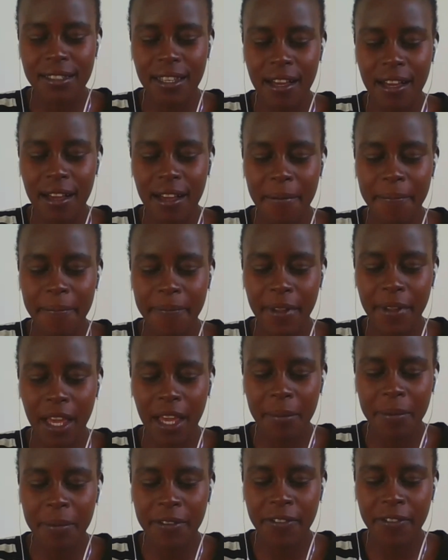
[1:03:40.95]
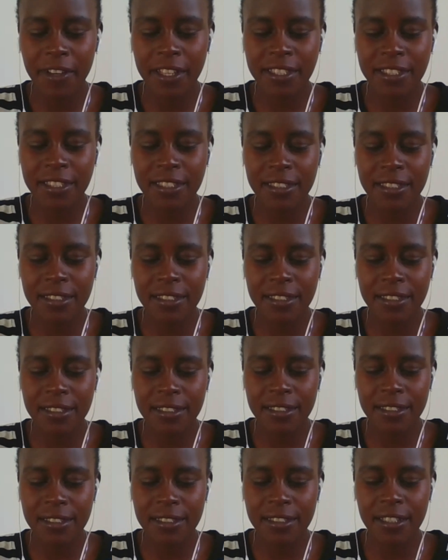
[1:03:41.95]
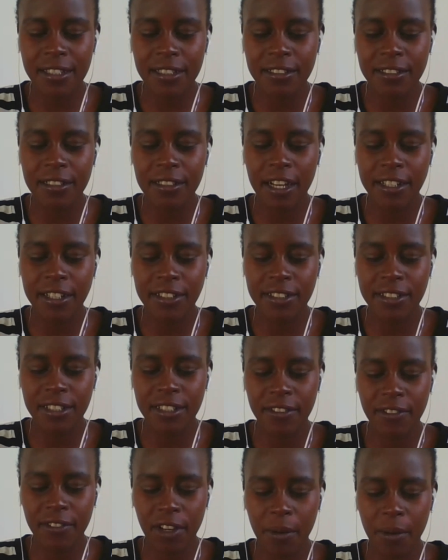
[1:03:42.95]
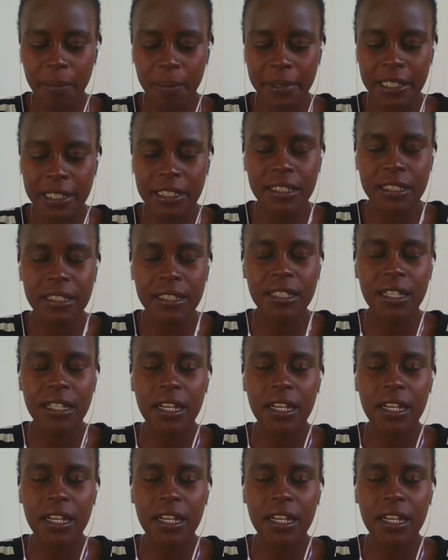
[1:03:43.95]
IPFS is still under development.